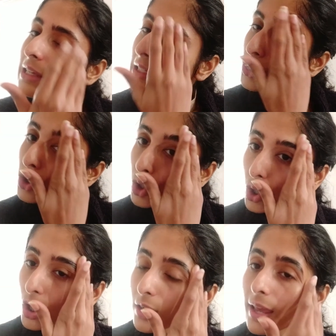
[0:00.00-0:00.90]
is
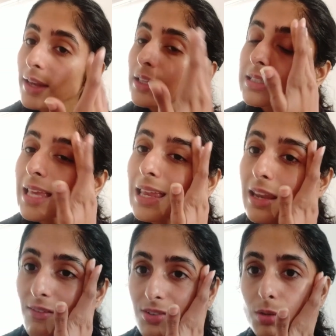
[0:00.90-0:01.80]
good and it's
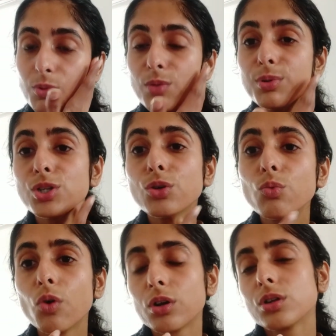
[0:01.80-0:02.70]
inevitable, but you
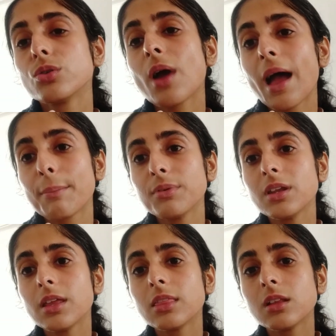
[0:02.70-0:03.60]
want it to happen
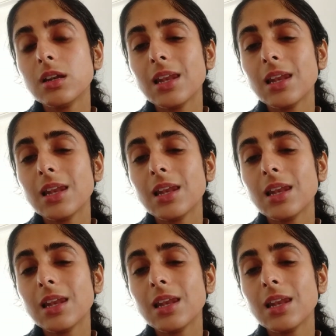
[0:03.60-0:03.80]
in the